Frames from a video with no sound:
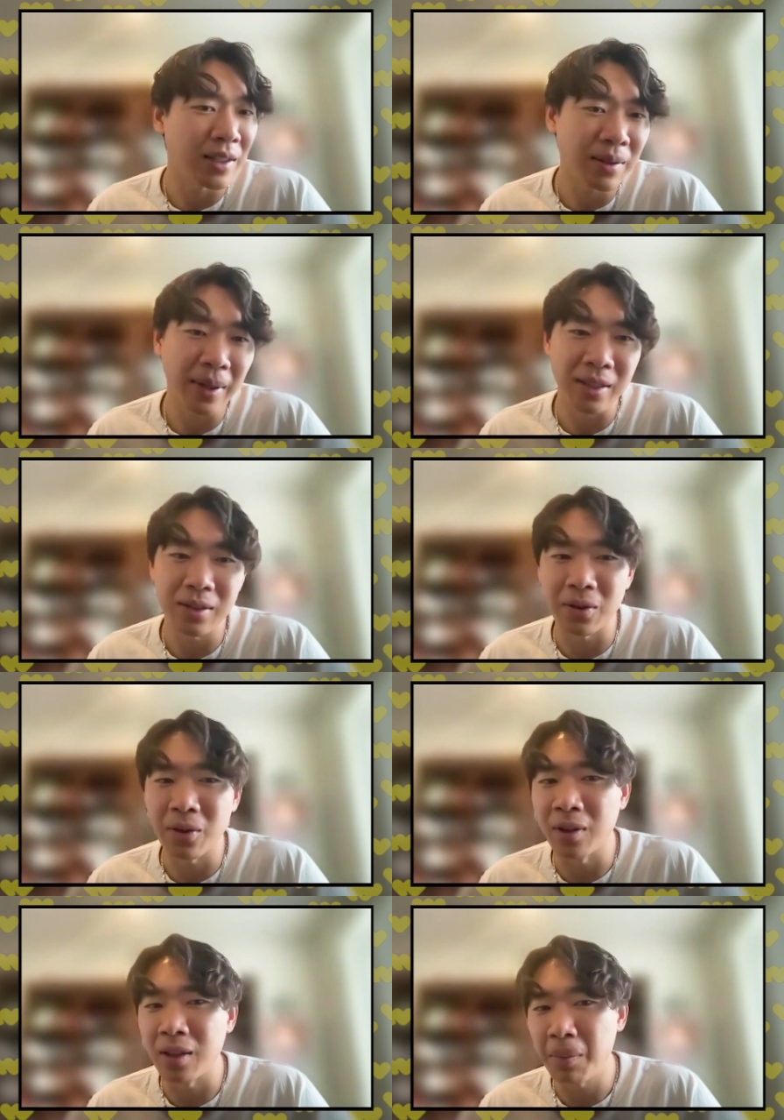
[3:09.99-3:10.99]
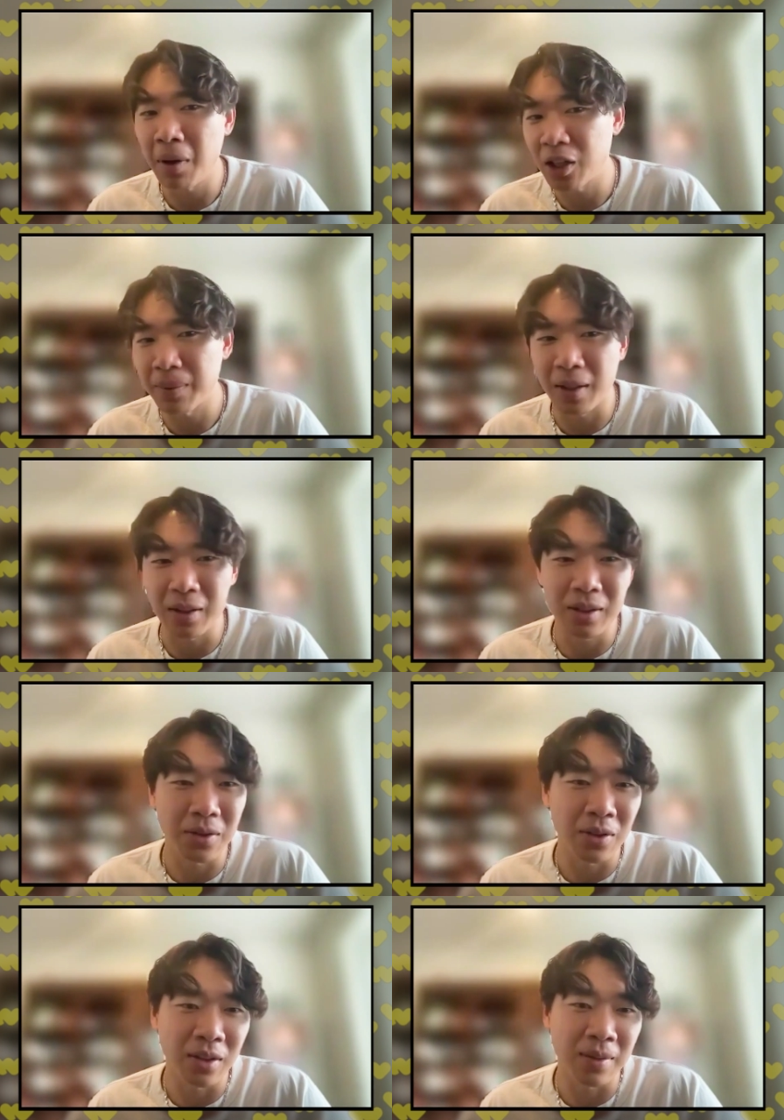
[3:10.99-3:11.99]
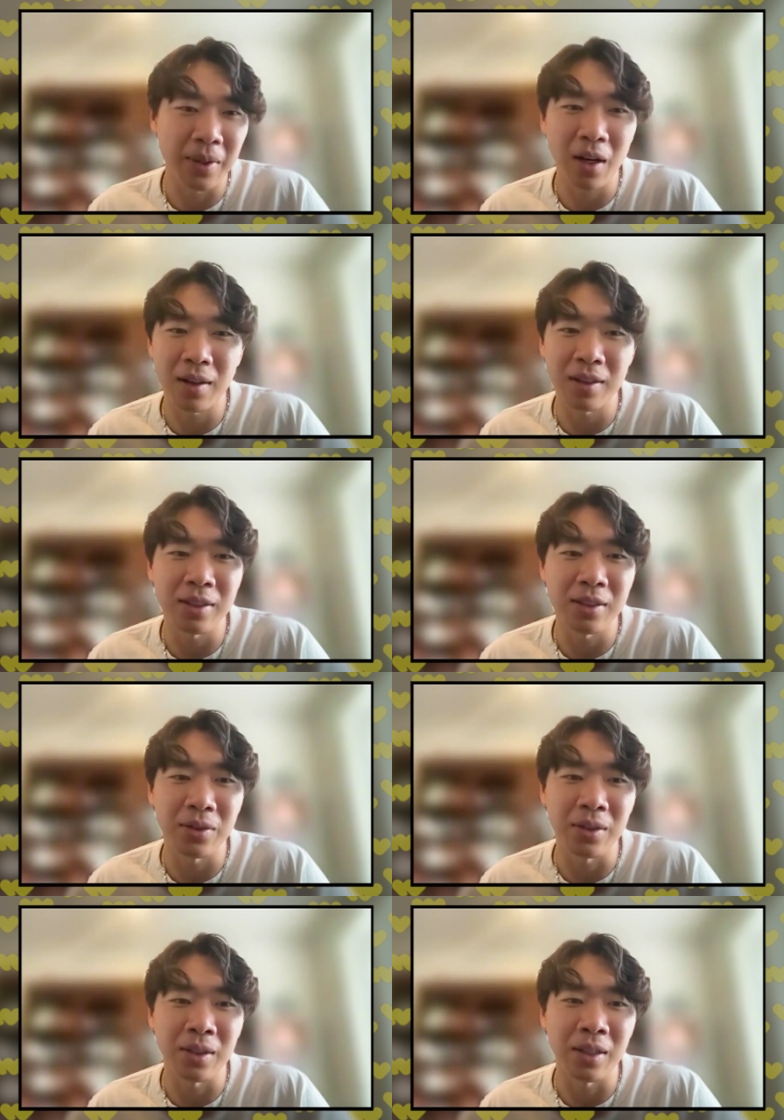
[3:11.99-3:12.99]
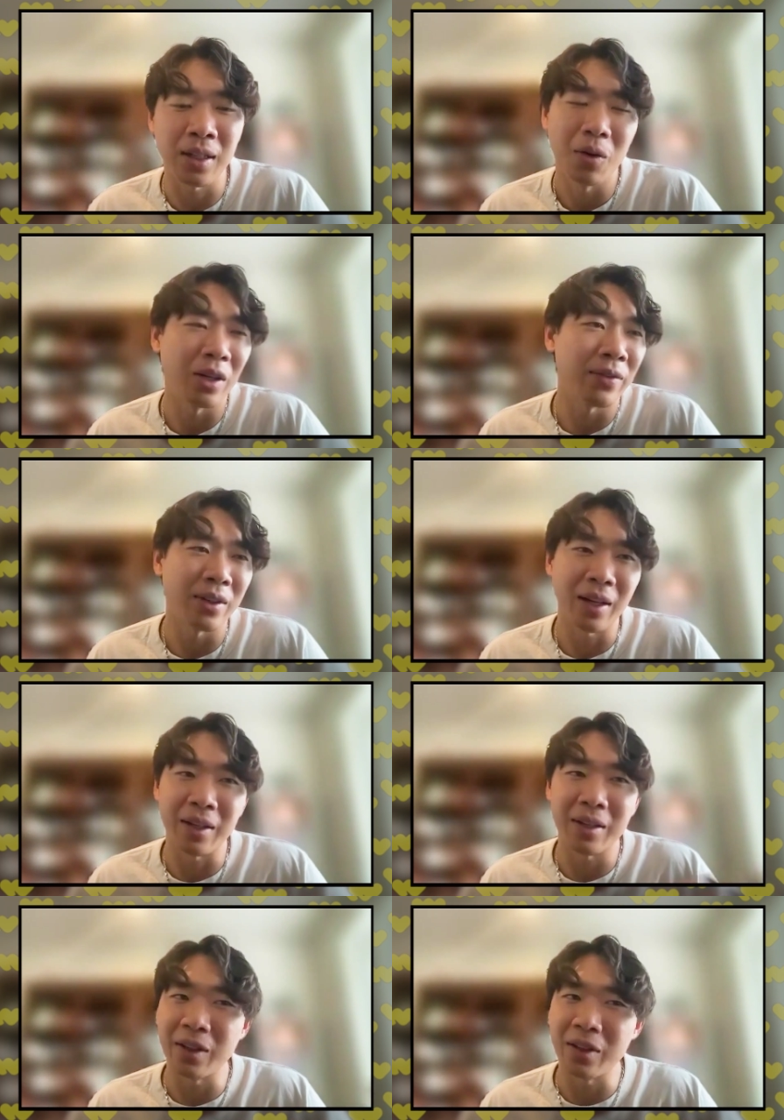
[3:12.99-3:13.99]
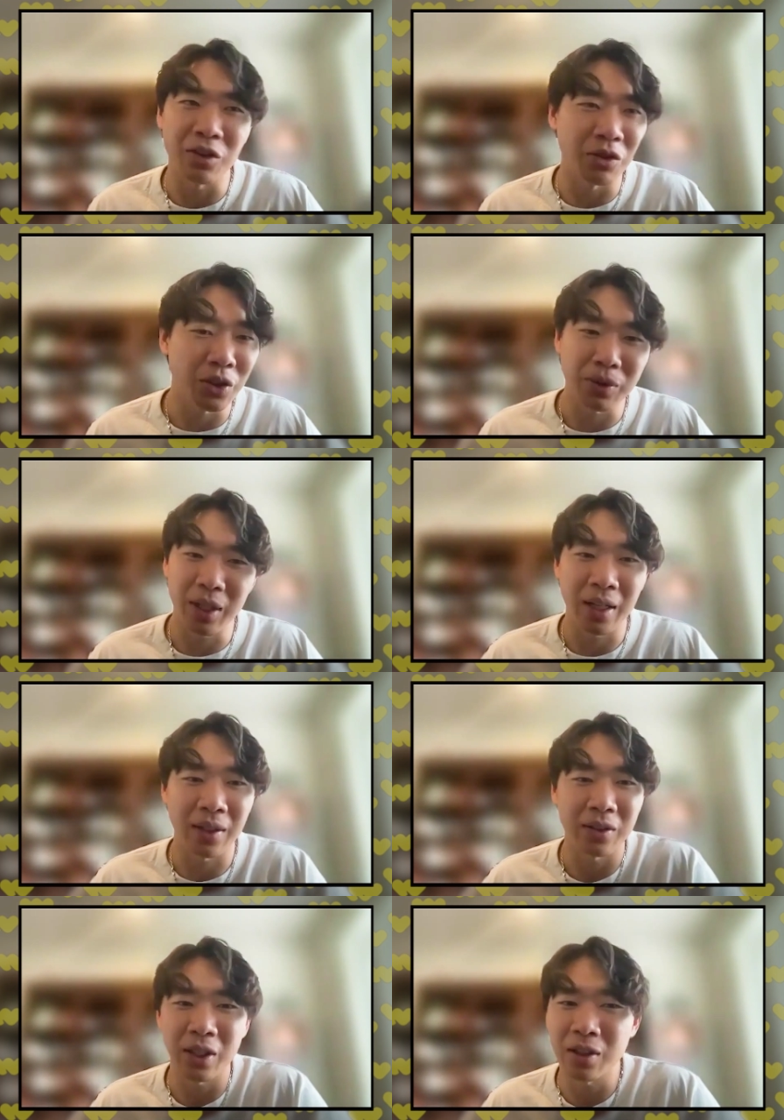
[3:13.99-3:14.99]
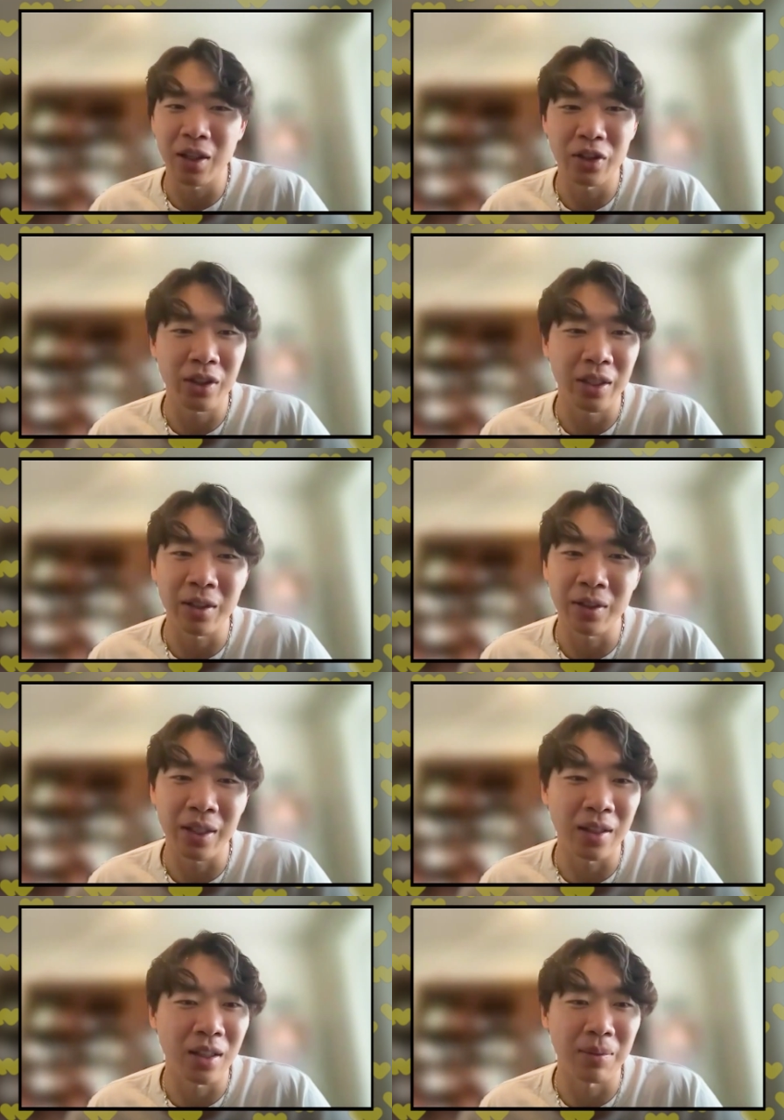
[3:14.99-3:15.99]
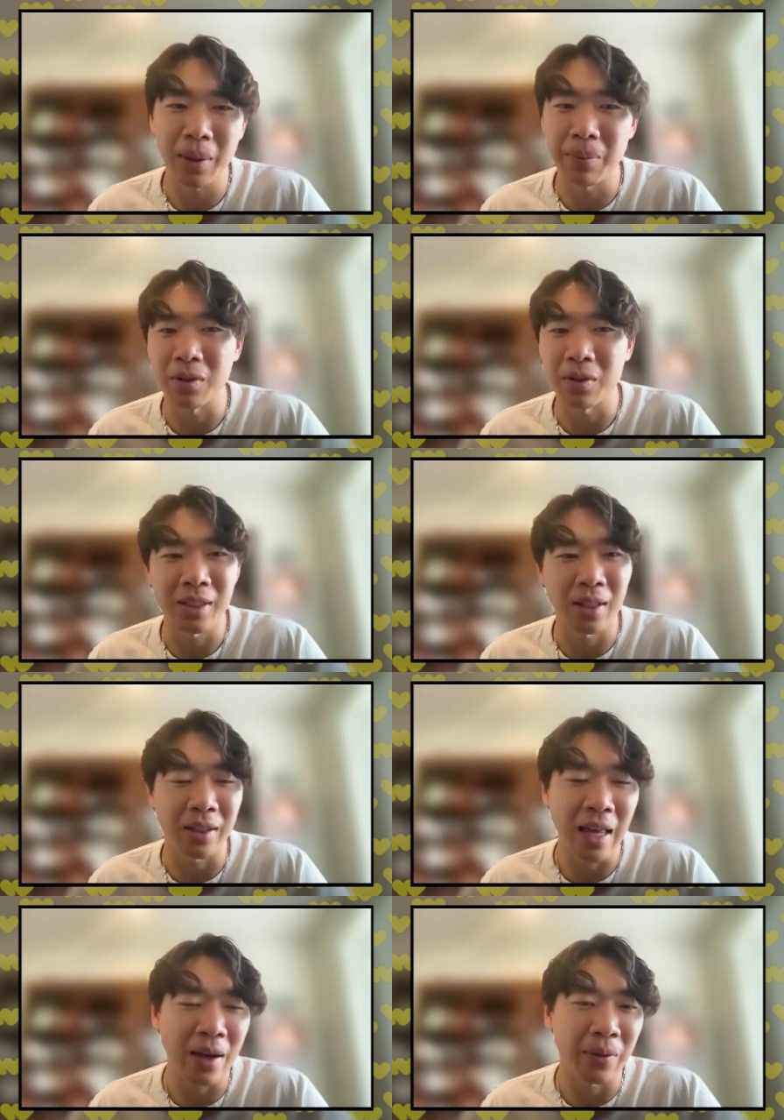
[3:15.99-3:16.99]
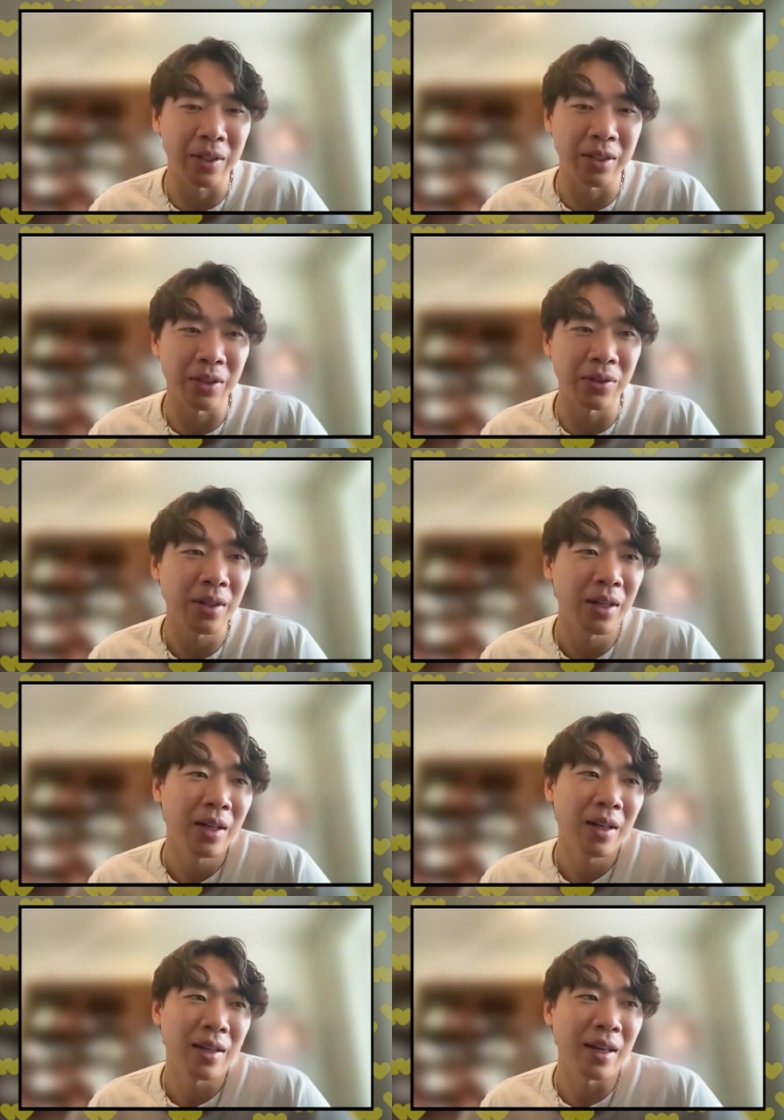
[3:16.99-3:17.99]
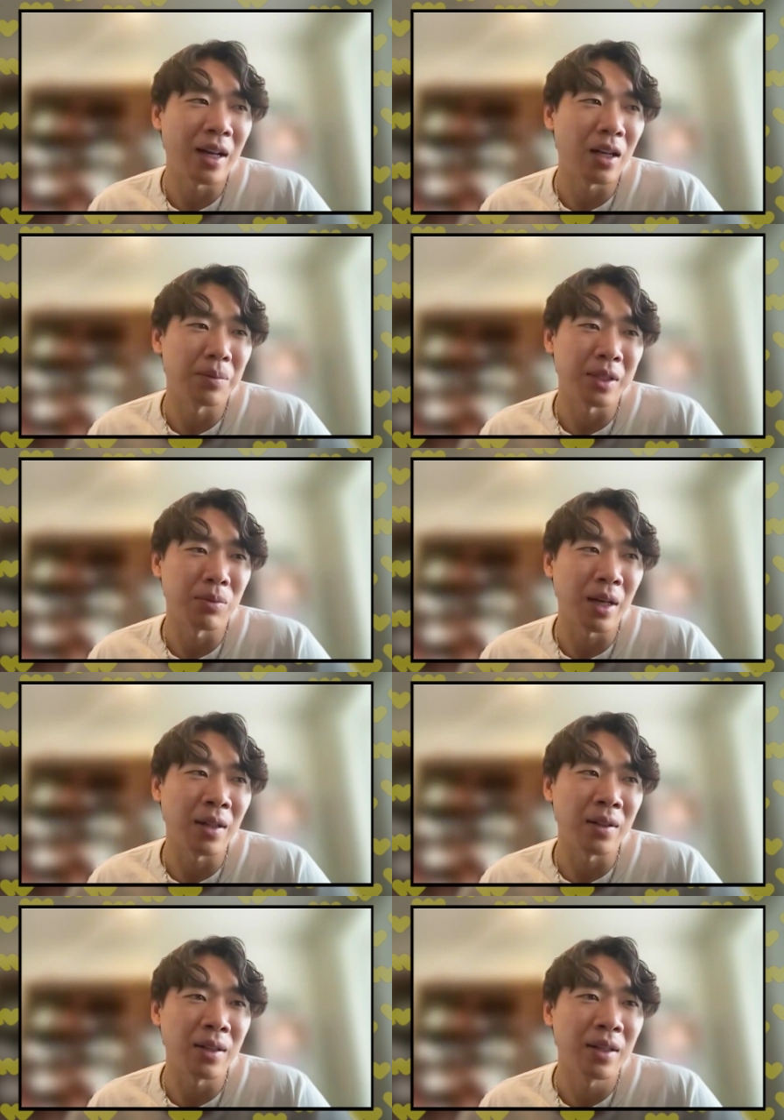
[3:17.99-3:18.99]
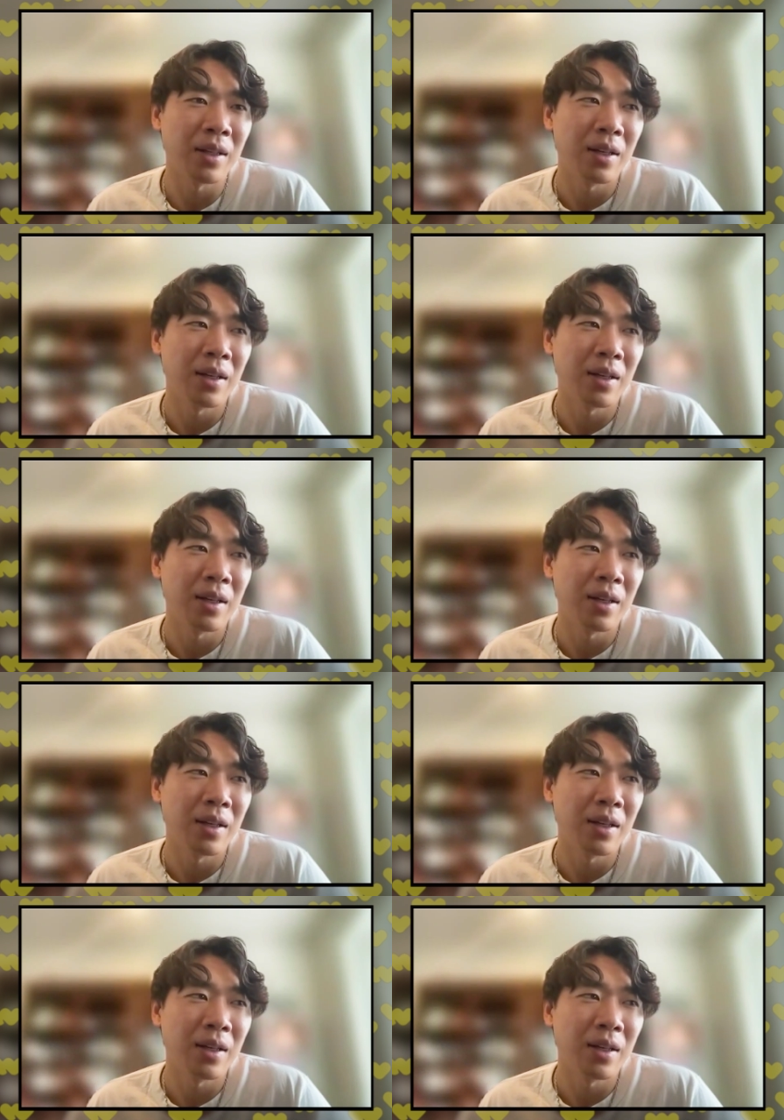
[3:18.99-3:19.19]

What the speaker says: eBay store, a Poshmark store, a Mercari store, or even like a YouTube channel, TikTok channel, like a lot of people are selling that way too, that helps as well.